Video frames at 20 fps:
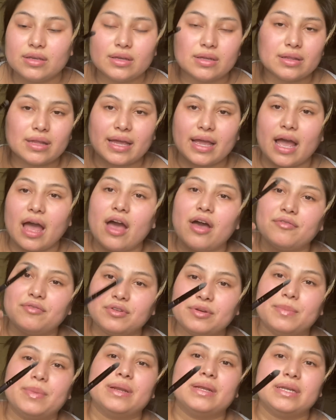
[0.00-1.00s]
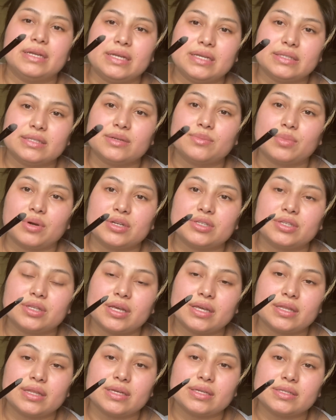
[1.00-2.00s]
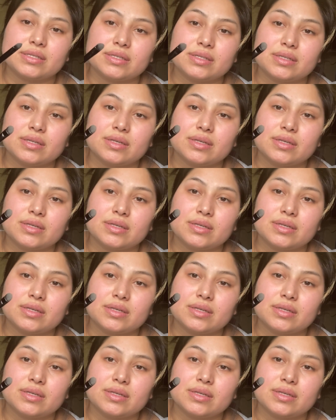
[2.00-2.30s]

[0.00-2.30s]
Like, everybody needs a brush like this.